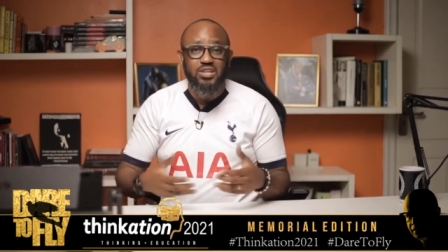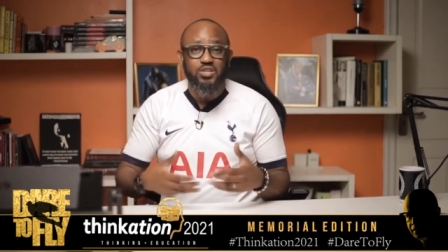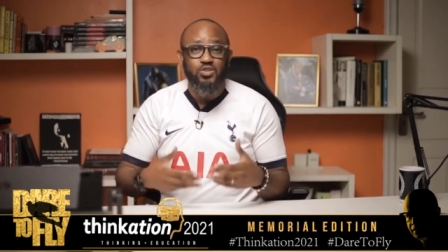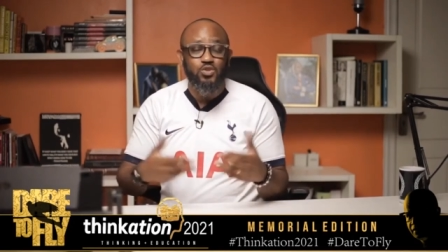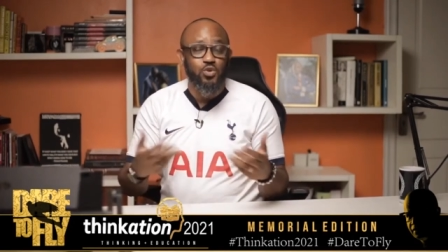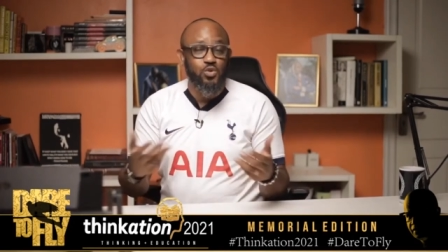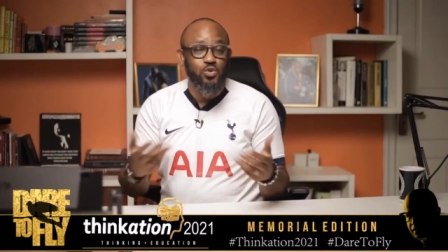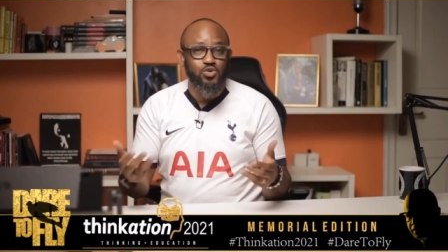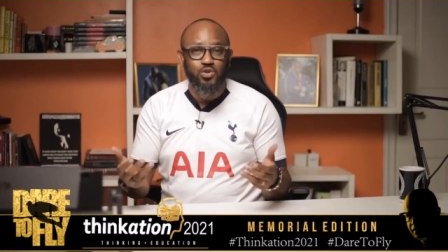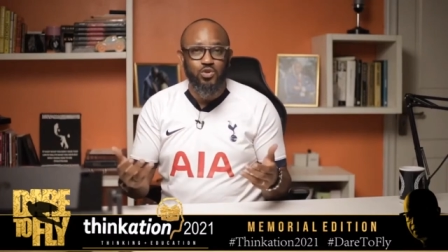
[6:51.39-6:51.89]
is
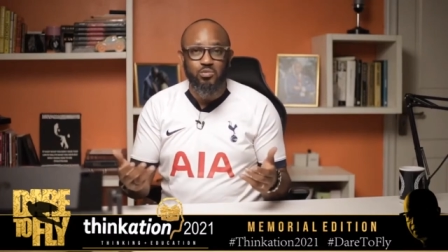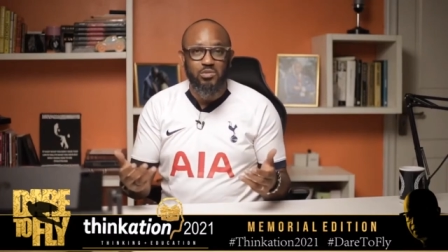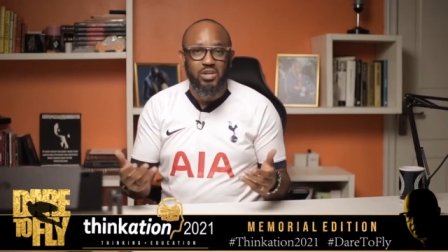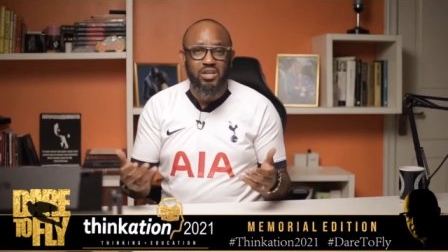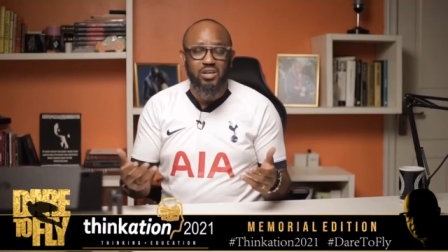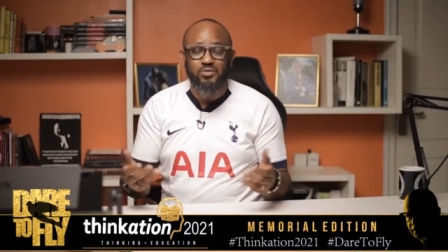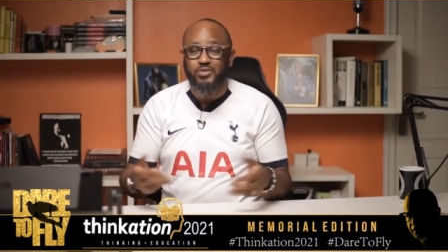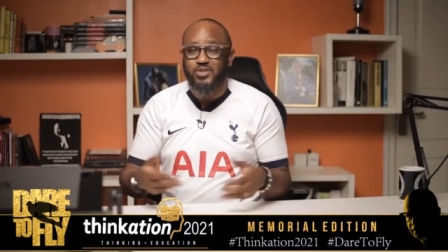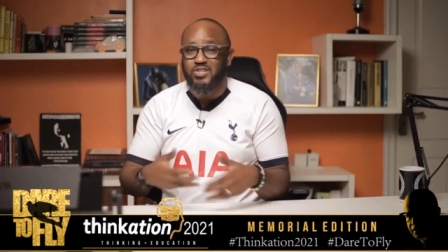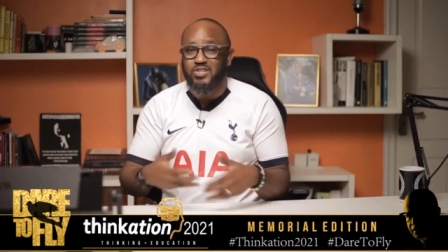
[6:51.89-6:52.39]
social
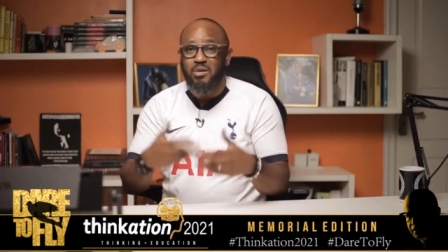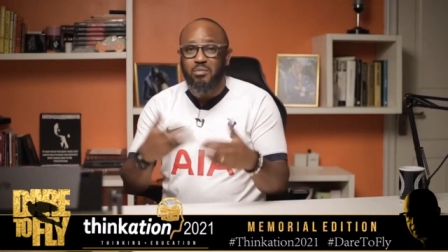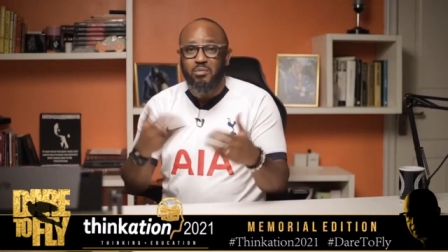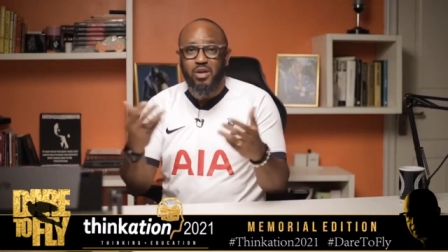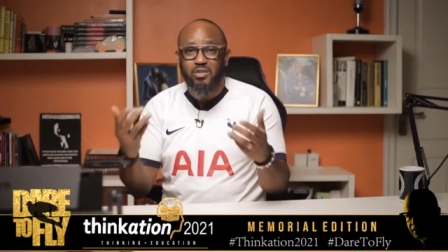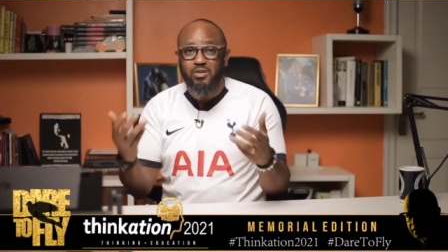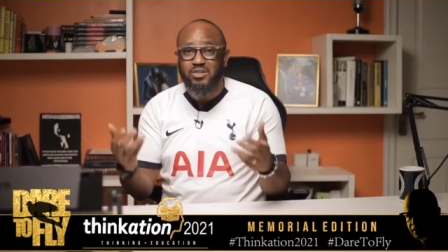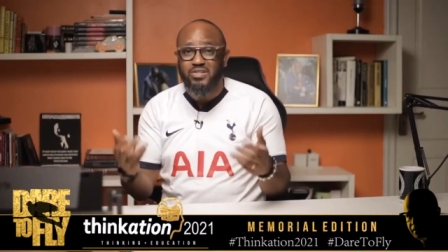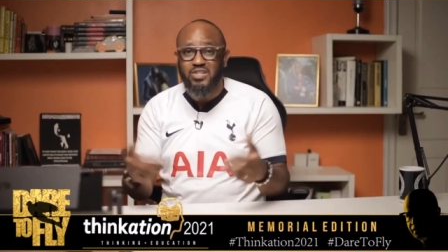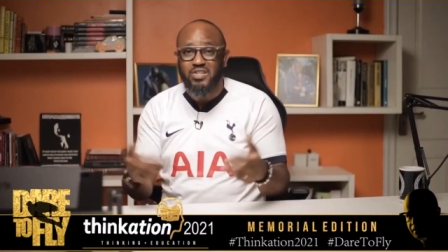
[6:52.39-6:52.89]
media. For some
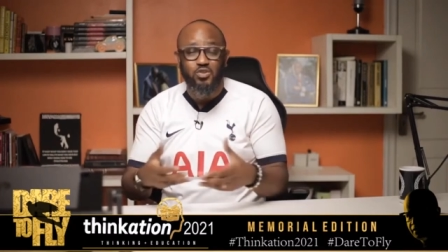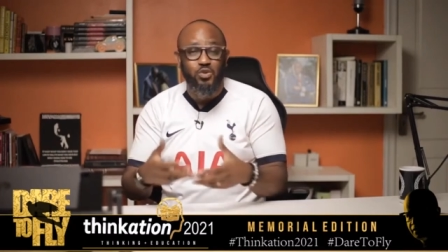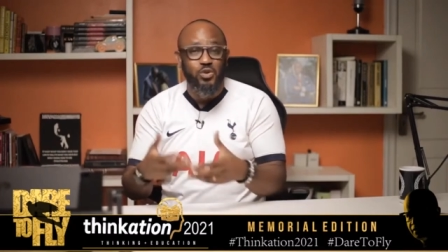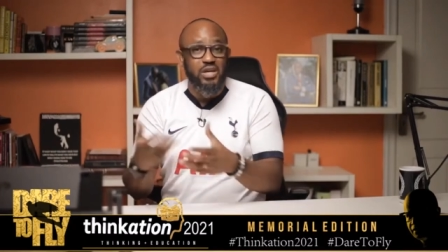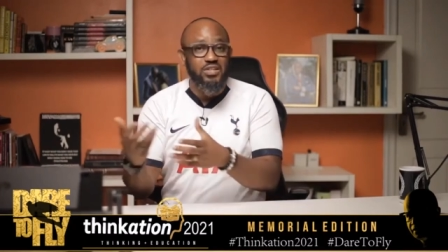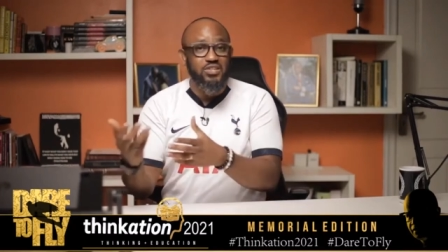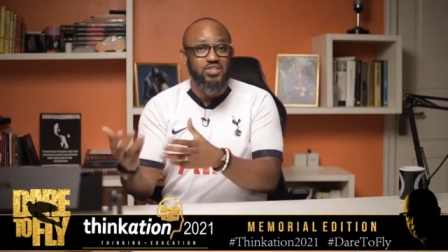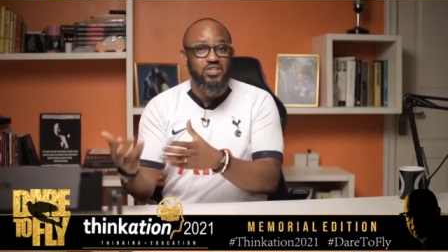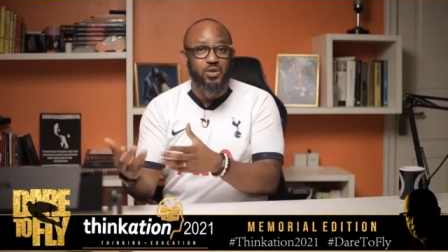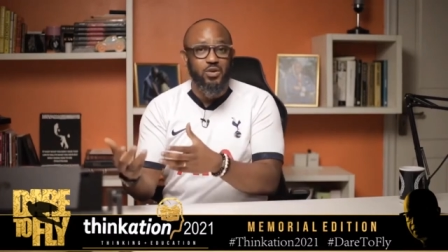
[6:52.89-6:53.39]
others, is your
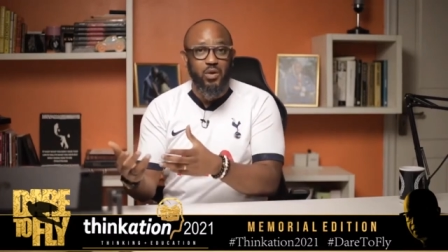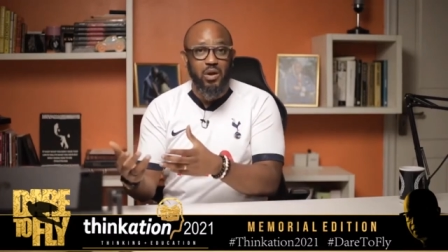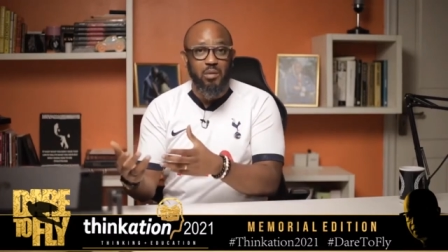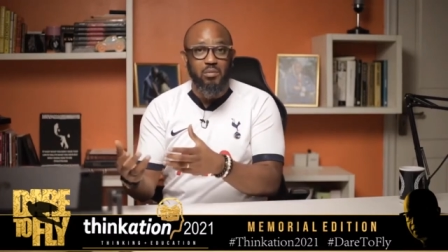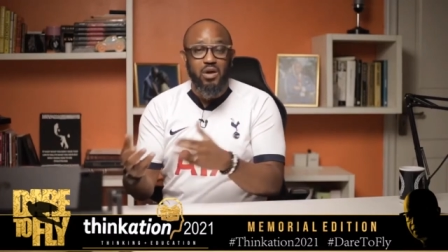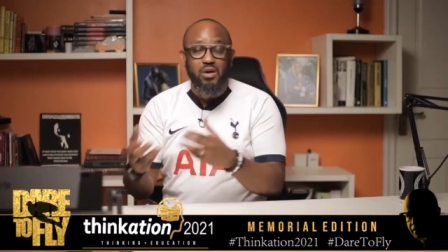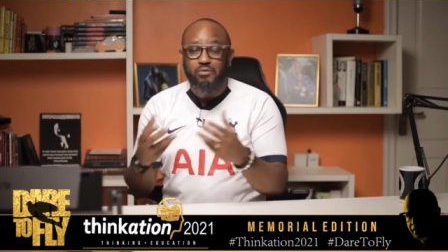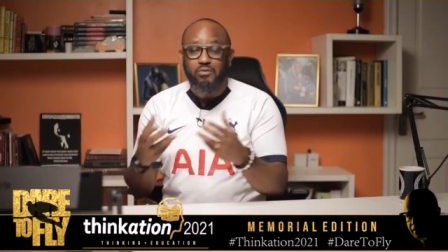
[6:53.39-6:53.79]
Instagram.